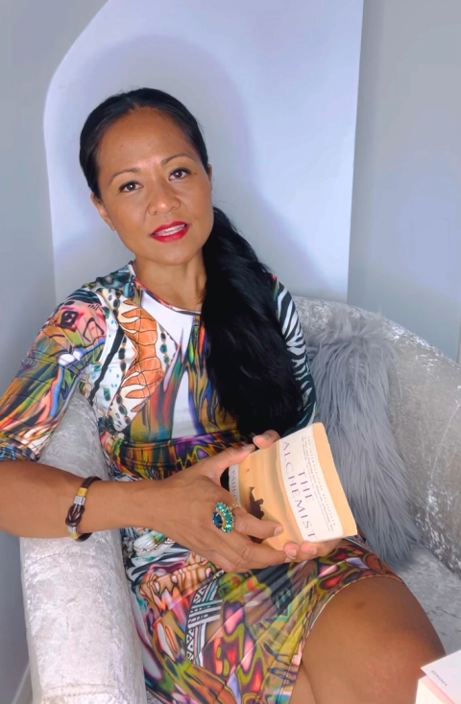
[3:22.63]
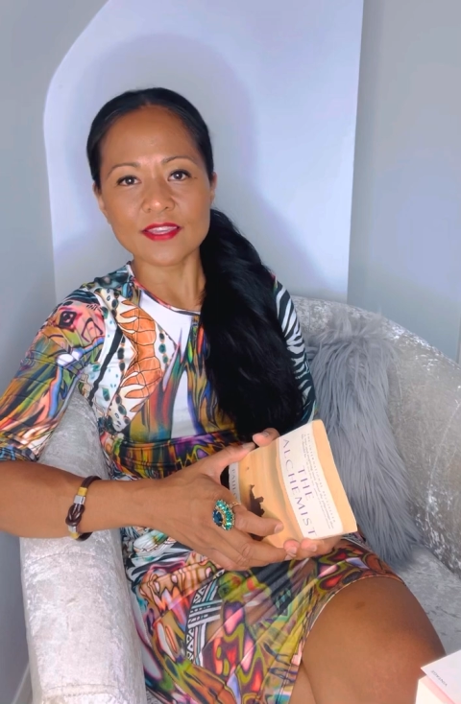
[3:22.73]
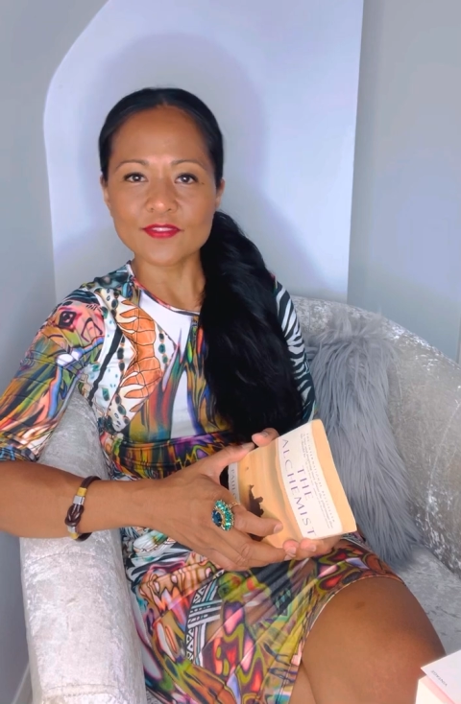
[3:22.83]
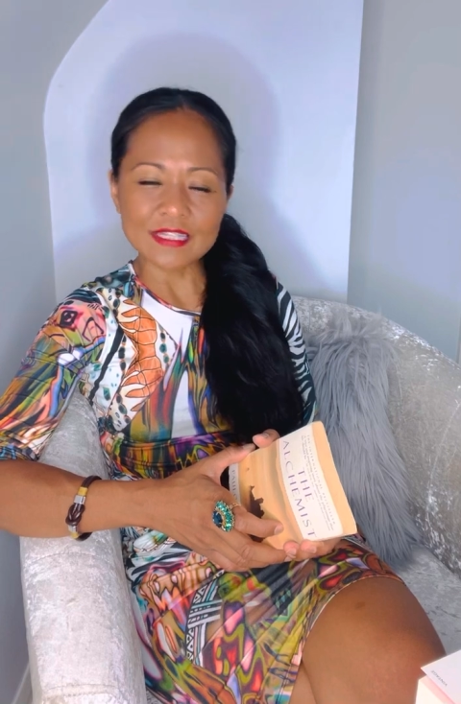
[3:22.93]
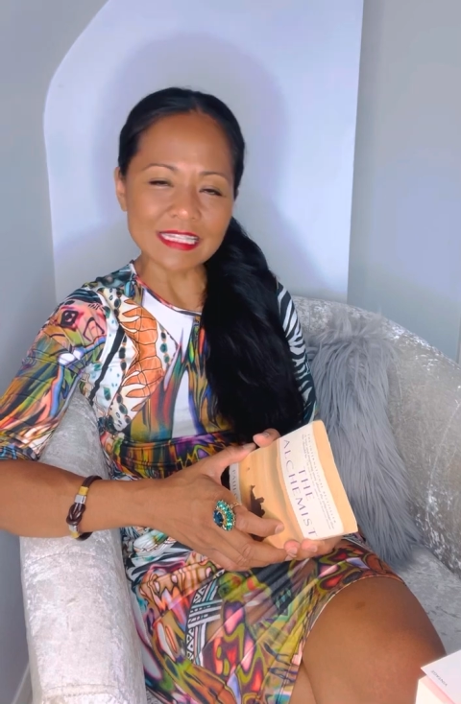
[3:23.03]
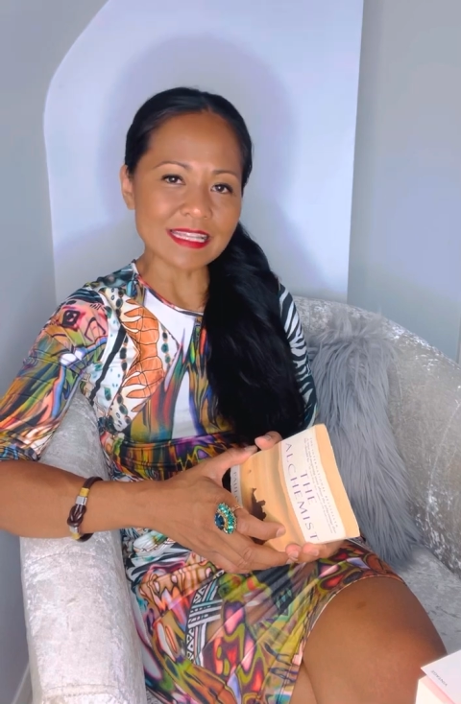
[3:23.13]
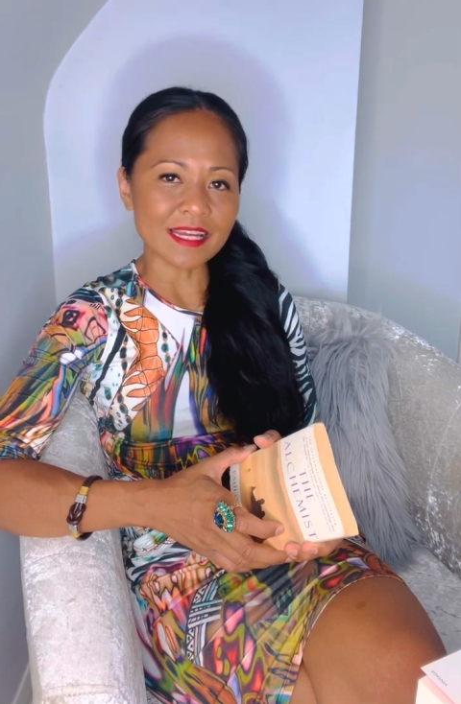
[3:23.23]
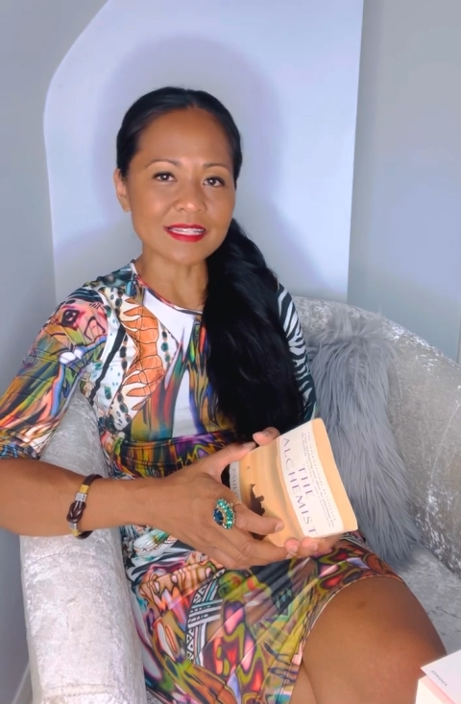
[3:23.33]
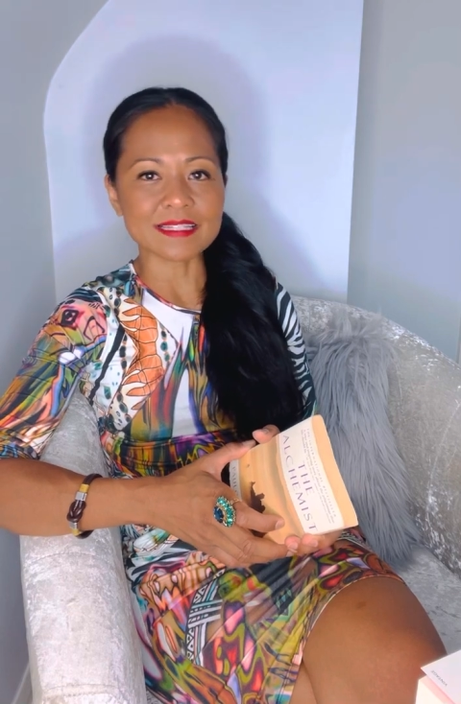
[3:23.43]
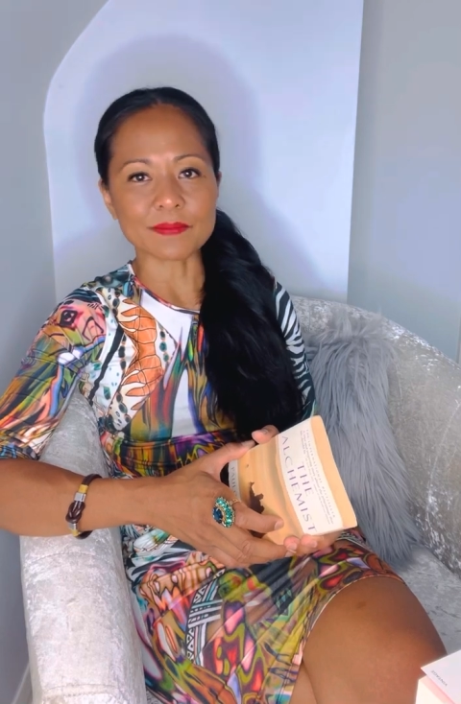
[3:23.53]
if you
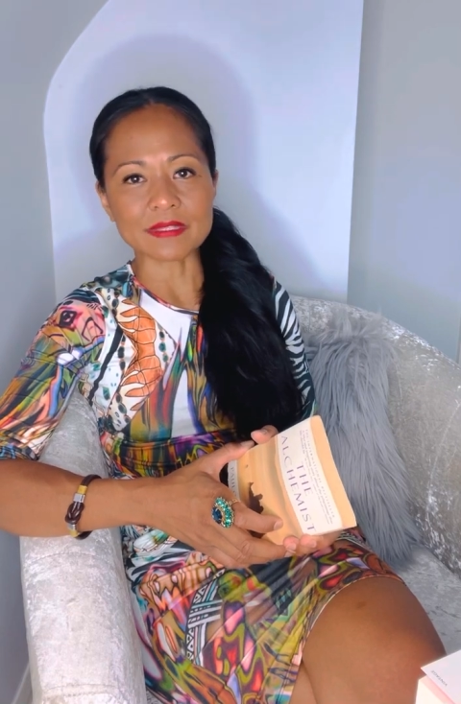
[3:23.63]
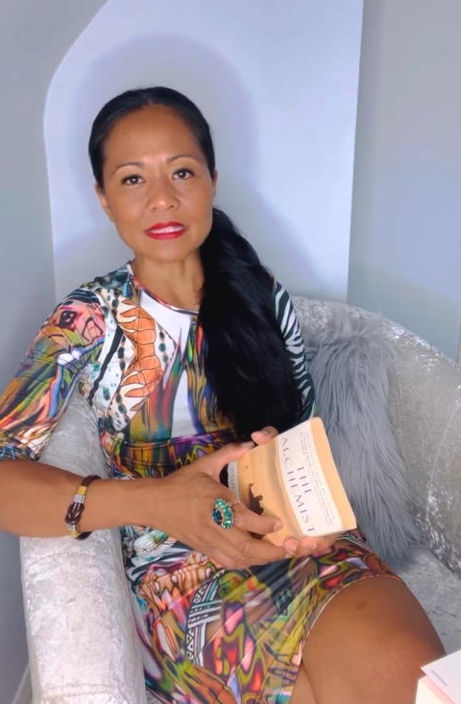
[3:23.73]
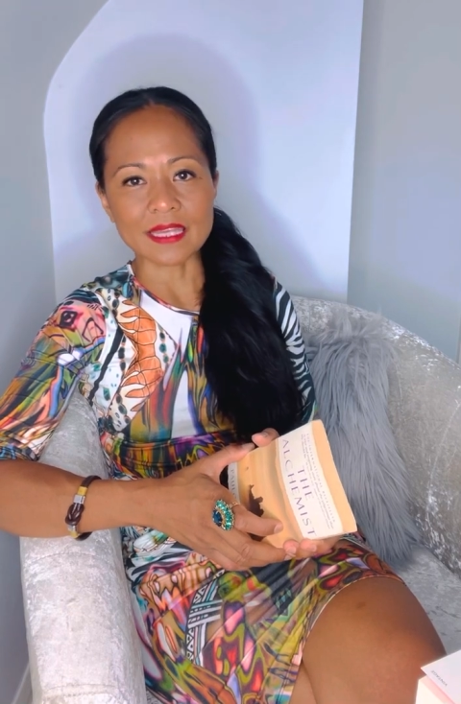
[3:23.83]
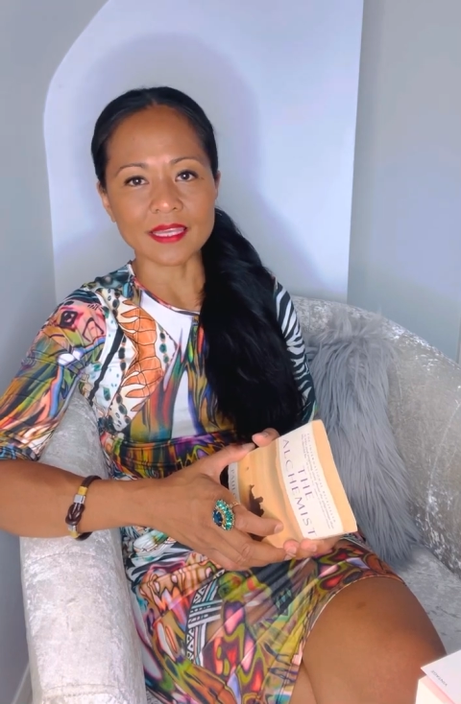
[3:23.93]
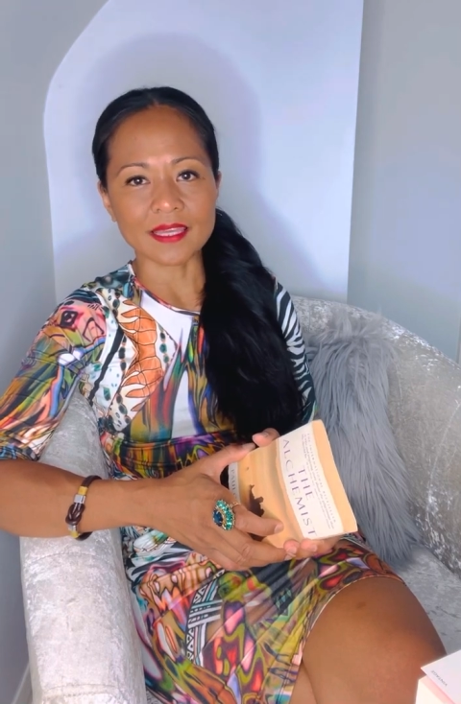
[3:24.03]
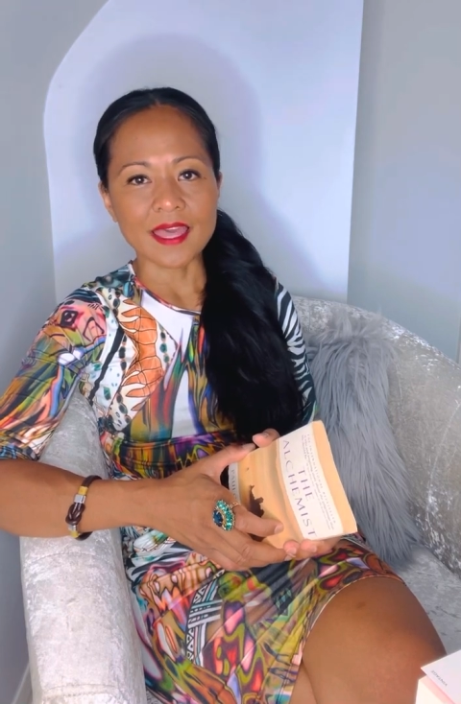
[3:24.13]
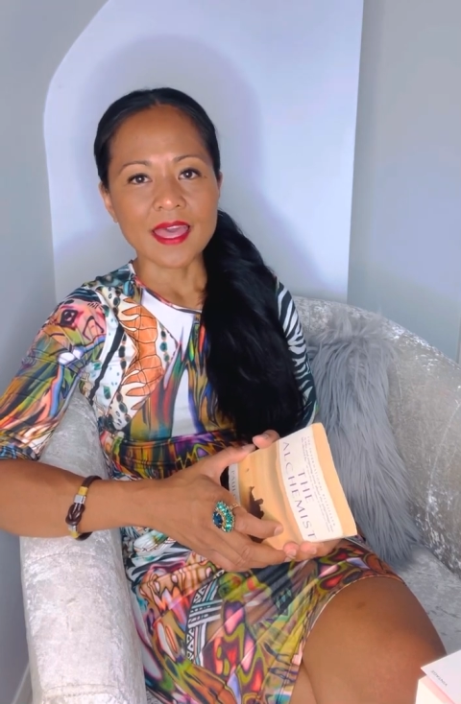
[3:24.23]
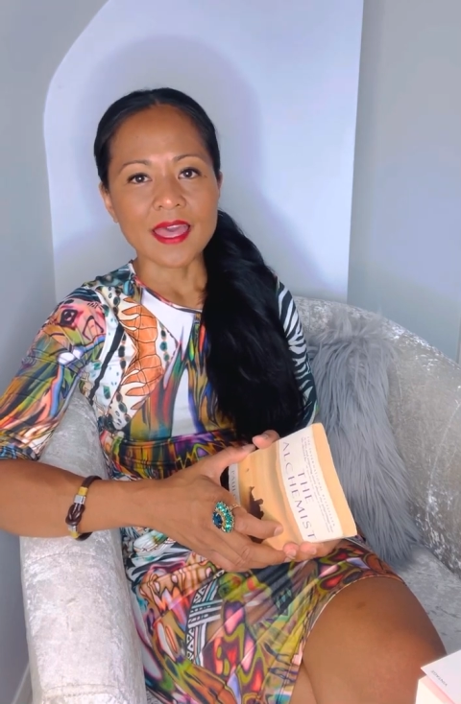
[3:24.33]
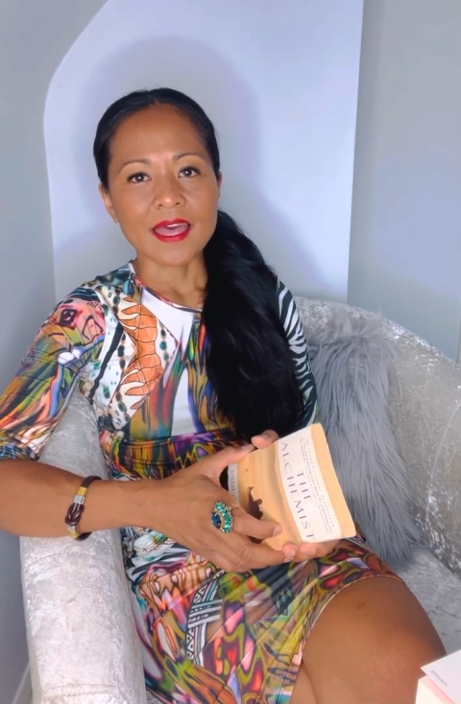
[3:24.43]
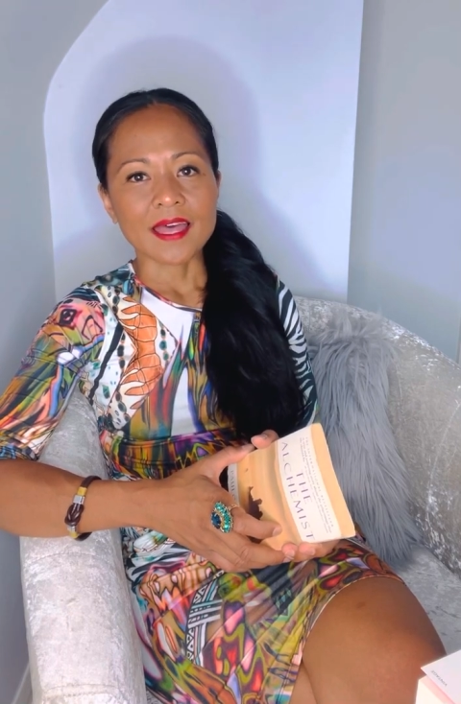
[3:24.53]
desire something,
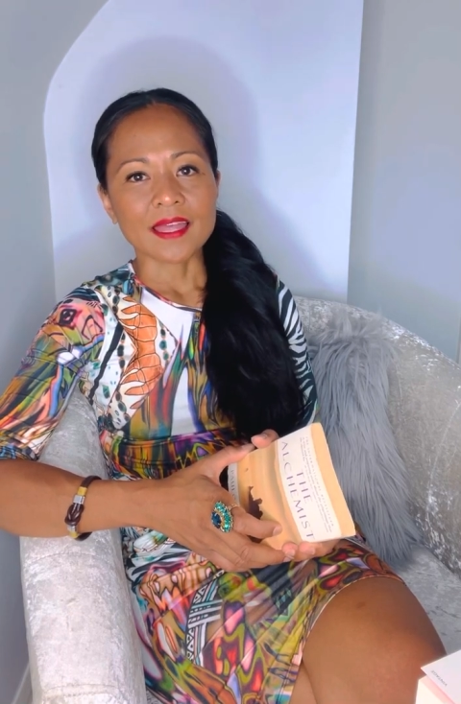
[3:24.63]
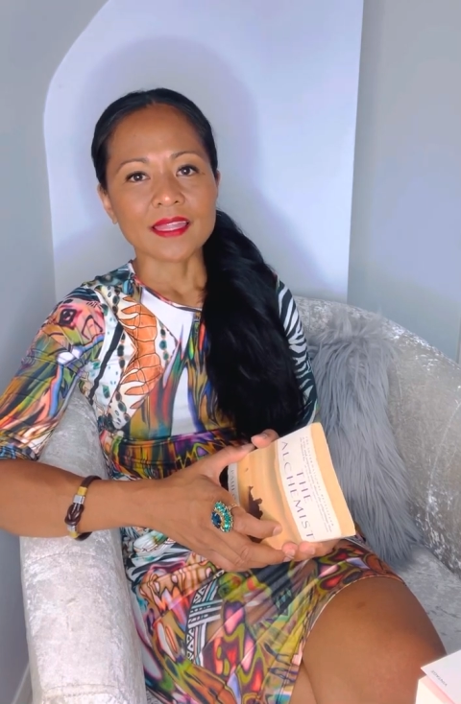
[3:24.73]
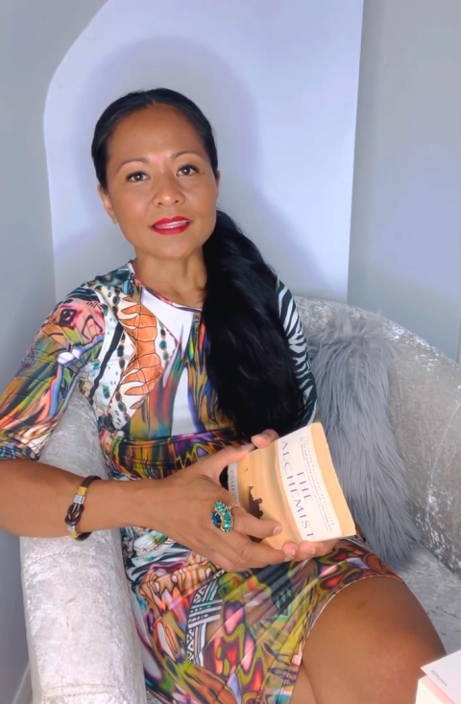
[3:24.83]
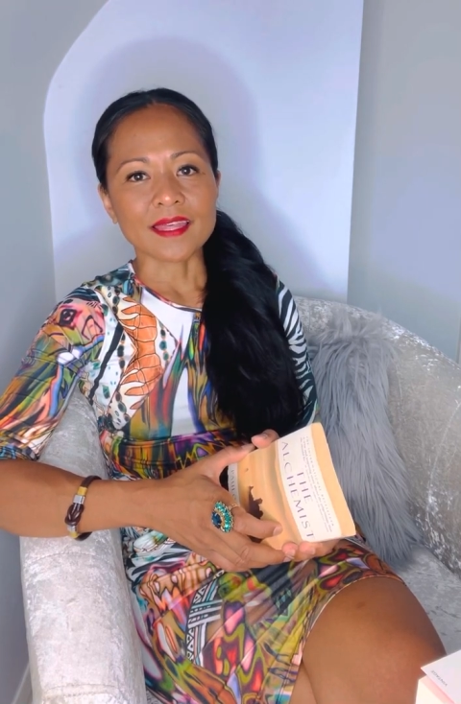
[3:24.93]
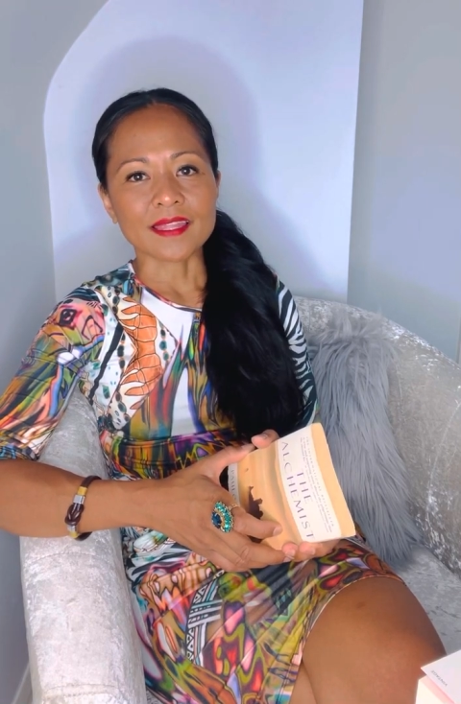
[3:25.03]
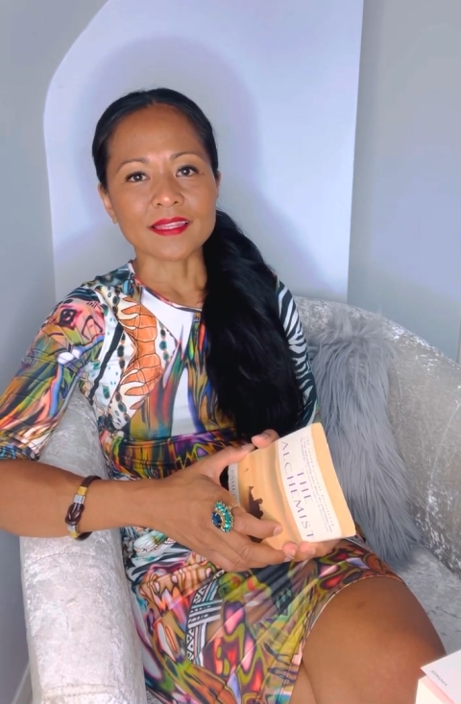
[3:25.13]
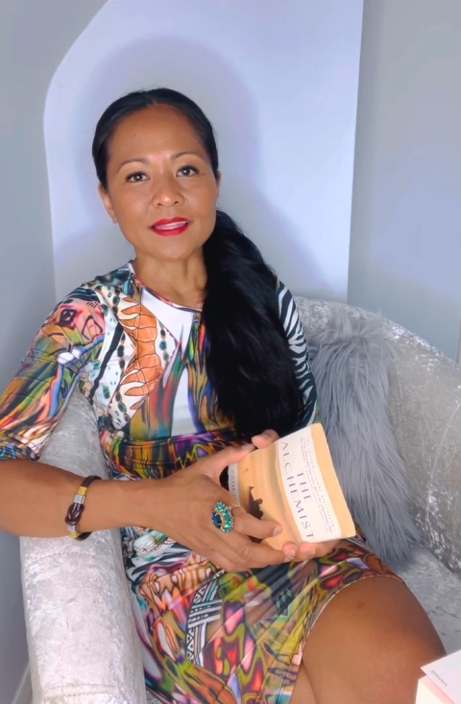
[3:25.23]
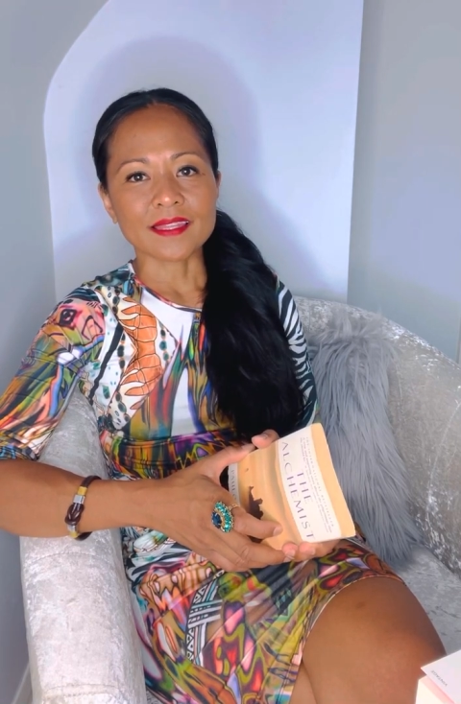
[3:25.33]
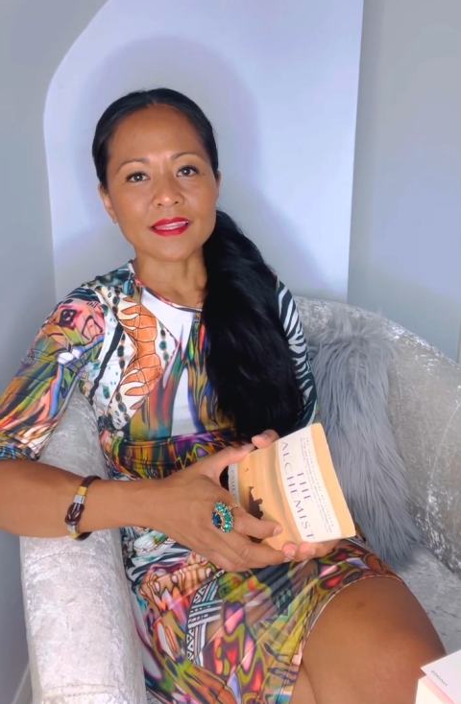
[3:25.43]
then